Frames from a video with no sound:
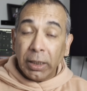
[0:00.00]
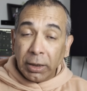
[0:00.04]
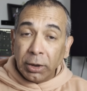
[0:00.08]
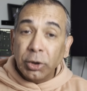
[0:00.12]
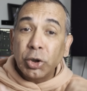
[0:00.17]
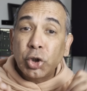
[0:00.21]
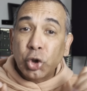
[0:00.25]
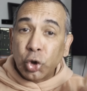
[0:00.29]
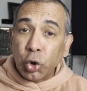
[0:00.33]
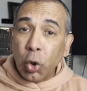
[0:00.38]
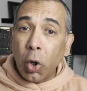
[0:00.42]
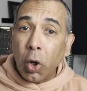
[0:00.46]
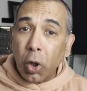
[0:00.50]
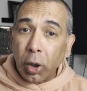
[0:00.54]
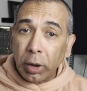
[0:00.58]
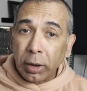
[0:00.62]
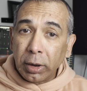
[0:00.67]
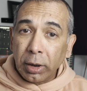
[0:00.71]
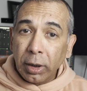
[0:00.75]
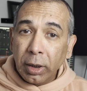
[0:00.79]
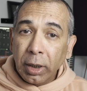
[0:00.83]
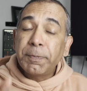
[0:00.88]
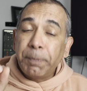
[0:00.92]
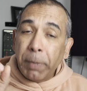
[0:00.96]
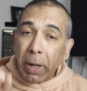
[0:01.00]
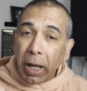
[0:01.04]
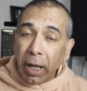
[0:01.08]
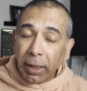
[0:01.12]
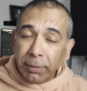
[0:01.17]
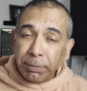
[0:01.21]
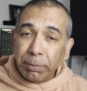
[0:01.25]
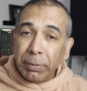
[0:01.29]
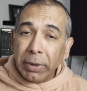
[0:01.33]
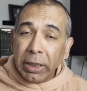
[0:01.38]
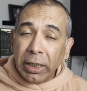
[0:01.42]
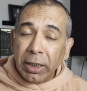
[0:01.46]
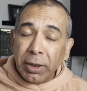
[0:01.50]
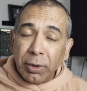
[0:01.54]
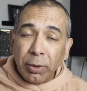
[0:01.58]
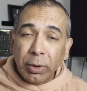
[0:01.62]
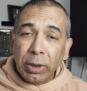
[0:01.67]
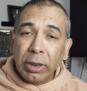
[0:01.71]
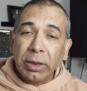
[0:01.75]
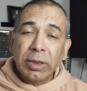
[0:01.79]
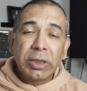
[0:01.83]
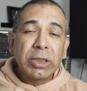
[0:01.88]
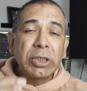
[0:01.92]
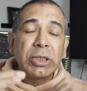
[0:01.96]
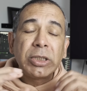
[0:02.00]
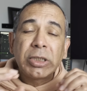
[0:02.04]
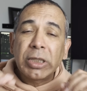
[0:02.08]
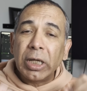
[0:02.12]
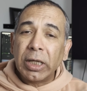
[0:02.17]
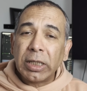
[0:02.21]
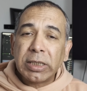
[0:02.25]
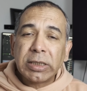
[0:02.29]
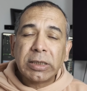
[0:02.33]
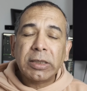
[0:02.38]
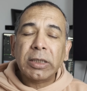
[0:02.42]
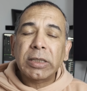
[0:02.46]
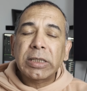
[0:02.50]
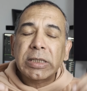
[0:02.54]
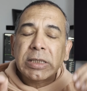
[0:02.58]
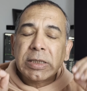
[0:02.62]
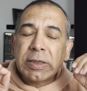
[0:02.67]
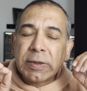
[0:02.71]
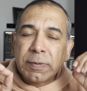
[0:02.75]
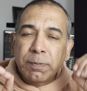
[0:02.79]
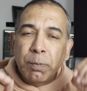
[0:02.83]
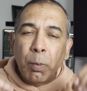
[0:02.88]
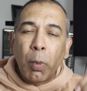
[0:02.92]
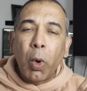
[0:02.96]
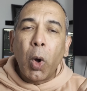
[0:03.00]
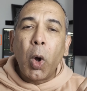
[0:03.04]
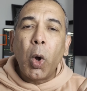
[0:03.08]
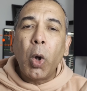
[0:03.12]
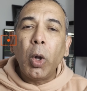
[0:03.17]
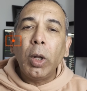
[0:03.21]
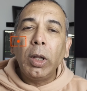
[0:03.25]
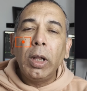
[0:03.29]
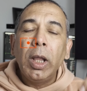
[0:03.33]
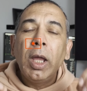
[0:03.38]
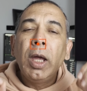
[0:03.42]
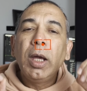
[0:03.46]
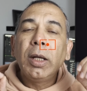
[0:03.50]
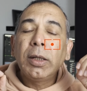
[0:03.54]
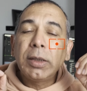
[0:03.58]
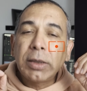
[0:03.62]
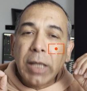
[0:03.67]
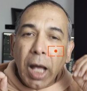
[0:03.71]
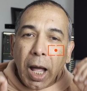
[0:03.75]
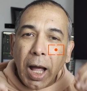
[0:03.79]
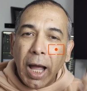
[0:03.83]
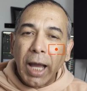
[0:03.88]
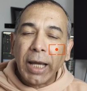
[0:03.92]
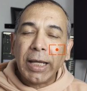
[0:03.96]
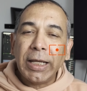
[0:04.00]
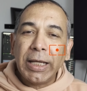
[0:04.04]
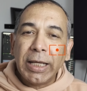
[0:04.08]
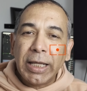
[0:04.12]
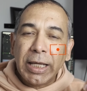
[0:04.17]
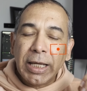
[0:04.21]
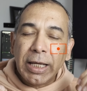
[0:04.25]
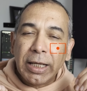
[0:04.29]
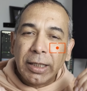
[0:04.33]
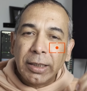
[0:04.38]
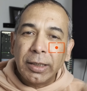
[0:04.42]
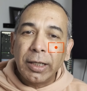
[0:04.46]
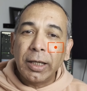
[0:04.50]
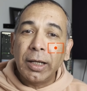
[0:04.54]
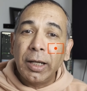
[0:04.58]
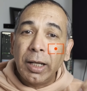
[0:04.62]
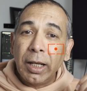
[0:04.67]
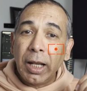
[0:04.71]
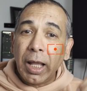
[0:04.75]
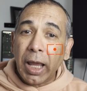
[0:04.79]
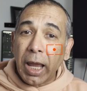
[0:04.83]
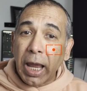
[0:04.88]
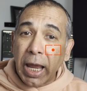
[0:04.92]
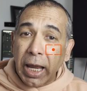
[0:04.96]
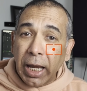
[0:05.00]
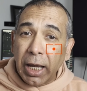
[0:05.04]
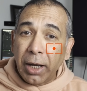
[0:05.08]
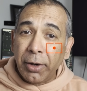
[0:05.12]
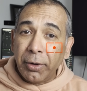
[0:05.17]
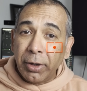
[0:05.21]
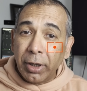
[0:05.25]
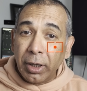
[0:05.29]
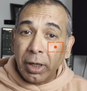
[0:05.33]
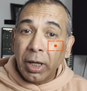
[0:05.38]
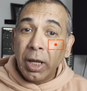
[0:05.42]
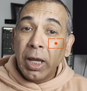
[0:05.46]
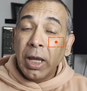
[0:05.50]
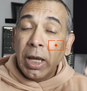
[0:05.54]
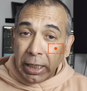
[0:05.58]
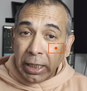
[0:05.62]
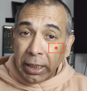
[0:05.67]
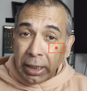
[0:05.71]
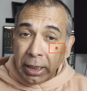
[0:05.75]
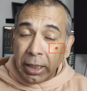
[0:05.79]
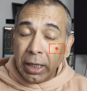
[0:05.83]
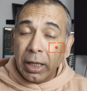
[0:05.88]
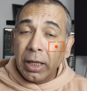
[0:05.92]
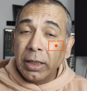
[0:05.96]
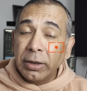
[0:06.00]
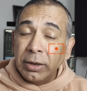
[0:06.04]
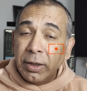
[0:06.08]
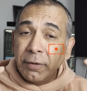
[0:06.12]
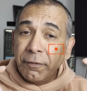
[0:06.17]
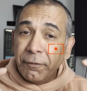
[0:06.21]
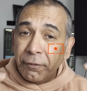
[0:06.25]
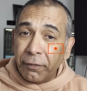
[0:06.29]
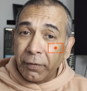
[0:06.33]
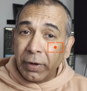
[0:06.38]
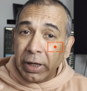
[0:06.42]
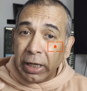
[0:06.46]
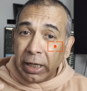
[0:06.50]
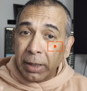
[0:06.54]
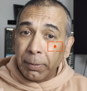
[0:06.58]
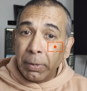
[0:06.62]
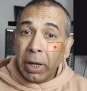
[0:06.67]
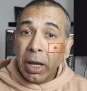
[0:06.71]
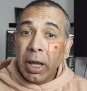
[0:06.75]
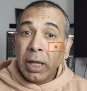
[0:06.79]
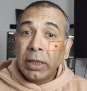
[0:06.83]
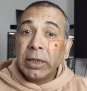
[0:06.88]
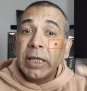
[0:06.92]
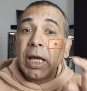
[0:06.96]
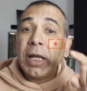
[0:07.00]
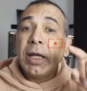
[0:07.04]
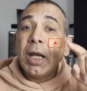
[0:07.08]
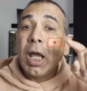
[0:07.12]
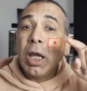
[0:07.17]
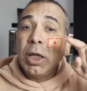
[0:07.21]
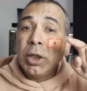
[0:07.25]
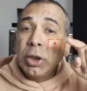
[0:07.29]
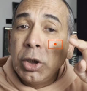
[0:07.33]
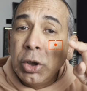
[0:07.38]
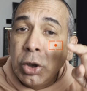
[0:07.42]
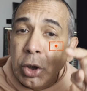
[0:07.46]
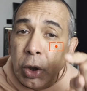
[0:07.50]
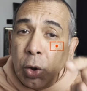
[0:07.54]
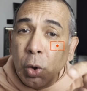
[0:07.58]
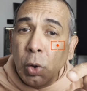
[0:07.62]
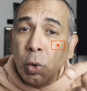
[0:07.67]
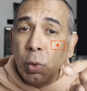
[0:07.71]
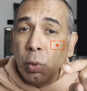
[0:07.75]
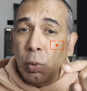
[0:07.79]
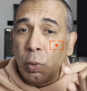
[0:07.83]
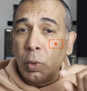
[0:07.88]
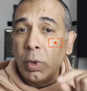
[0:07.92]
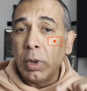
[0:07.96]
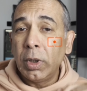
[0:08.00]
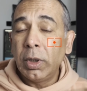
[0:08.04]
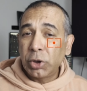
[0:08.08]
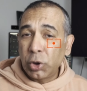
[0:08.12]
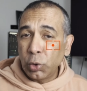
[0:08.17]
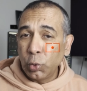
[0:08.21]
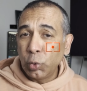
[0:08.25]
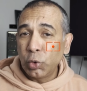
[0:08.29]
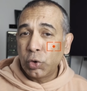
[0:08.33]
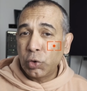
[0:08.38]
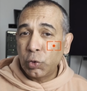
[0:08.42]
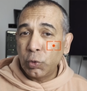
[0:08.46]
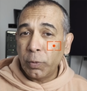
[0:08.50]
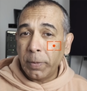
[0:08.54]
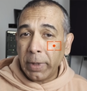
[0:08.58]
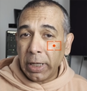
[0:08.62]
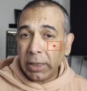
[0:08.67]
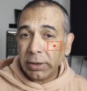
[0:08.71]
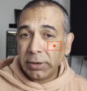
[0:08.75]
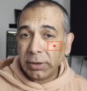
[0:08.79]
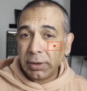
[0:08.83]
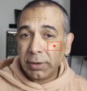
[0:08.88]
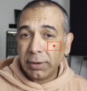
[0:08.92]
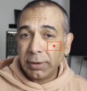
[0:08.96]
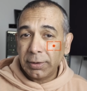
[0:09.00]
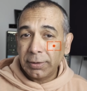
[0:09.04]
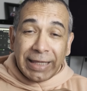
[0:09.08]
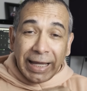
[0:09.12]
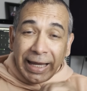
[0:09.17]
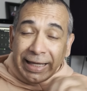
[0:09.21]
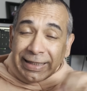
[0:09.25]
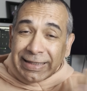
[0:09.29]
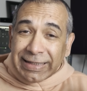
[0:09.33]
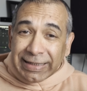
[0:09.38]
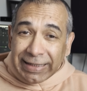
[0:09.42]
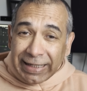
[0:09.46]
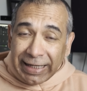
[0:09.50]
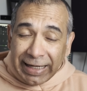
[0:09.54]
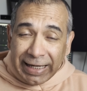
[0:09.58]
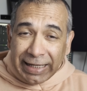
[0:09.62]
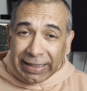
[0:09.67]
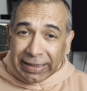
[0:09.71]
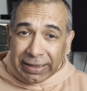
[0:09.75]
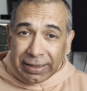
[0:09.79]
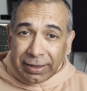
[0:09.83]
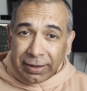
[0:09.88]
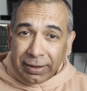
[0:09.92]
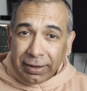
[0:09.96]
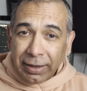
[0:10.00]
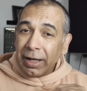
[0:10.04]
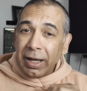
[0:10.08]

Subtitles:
In short, spot metering is just a small, tiny little area in the frame that you choose to measure. That's it.